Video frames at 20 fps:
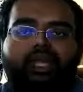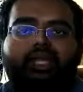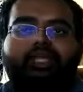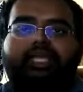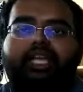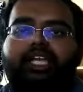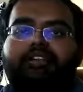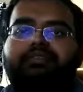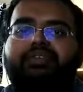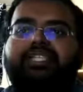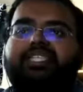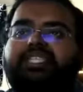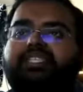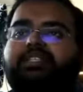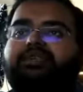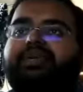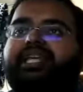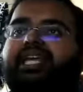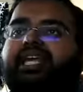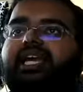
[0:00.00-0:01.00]
thank you for listening
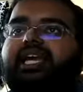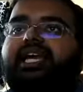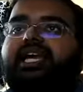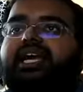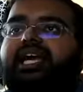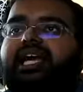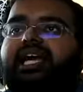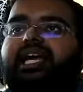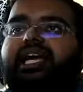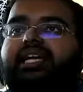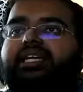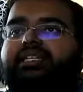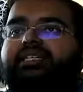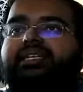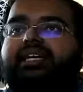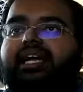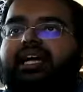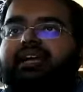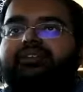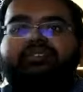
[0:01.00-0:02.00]
to me, and
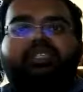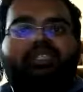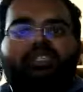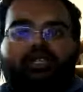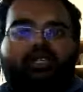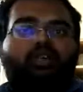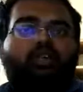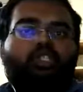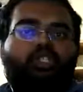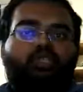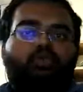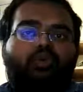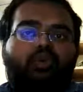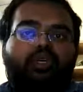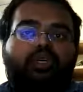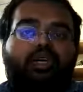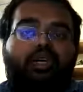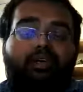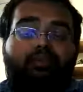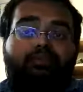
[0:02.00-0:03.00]
I've just glossed
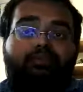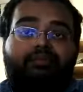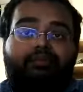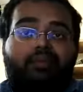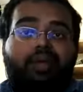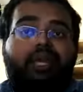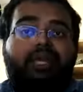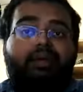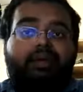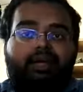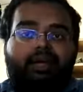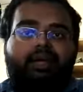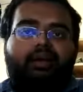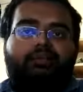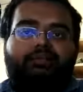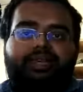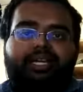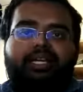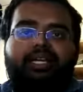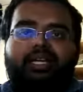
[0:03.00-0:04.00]
over a very
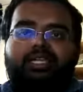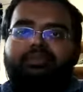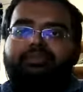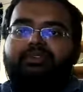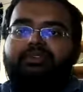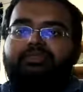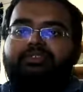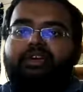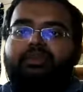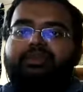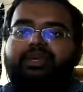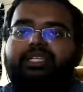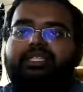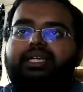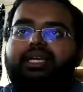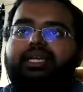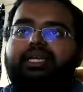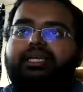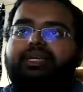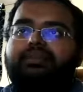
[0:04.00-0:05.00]
large amount of topics.
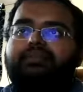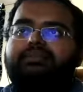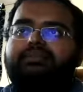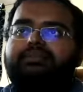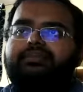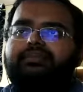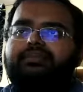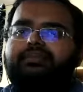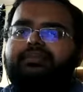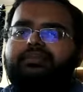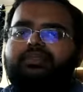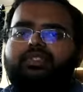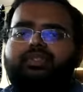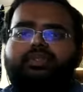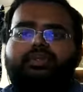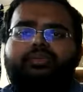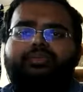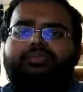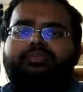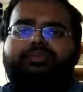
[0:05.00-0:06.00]

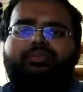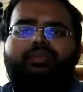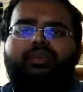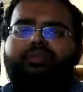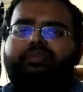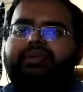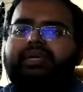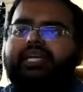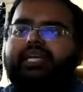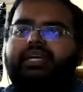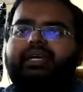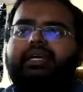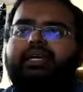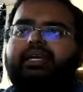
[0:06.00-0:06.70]
So hopefully